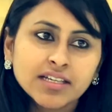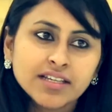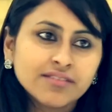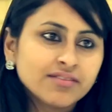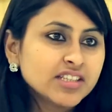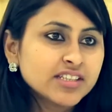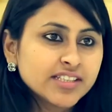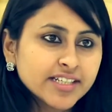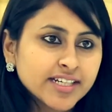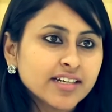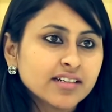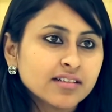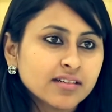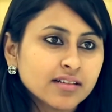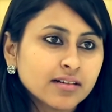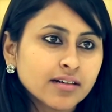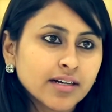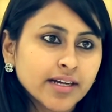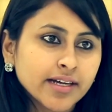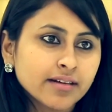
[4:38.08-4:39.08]
Even
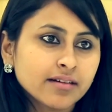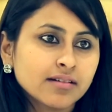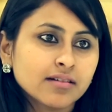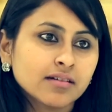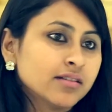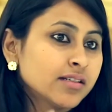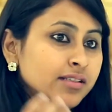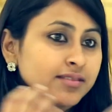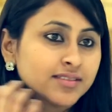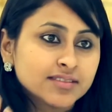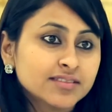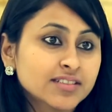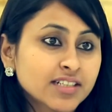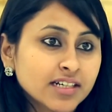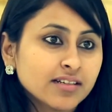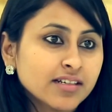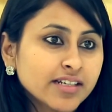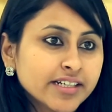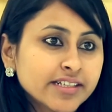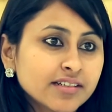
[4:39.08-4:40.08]
theatre, I heard it's
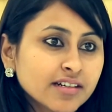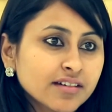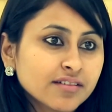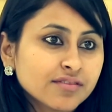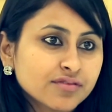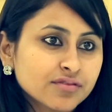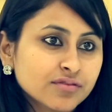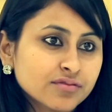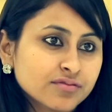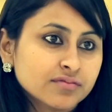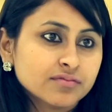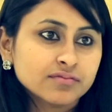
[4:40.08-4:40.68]
really tough